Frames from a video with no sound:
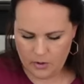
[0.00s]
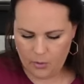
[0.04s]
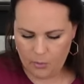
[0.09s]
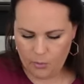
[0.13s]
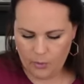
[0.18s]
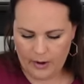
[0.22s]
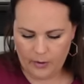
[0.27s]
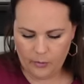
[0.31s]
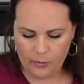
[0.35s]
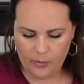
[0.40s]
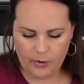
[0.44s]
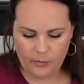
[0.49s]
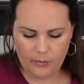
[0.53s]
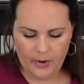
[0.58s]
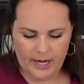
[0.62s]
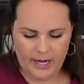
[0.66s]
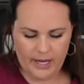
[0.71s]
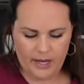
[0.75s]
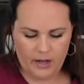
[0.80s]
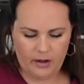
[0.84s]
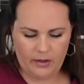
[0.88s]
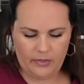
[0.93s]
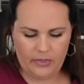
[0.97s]
while we're
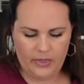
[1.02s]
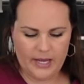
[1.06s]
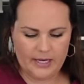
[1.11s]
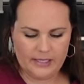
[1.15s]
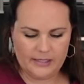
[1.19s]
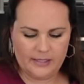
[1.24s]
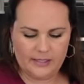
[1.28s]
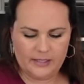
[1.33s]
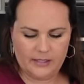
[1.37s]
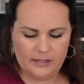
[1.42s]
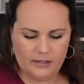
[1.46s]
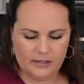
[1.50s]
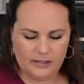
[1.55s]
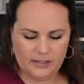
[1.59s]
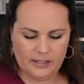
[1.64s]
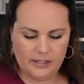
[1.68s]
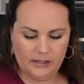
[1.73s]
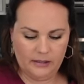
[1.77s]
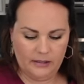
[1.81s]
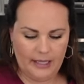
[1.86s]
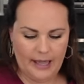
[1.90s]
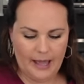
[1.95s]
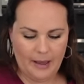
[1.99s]
waiting on this,
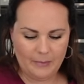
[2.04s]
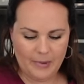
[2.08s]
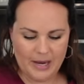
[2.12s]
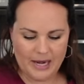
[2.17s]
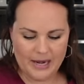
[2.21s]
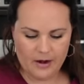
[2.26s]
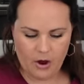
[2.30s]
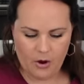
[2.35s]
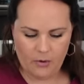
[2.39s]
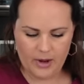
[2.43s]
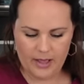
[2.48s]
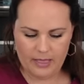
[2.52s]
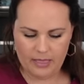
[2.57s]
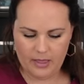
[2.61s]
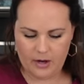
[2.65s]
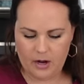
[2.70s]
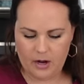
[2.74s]
let me know in the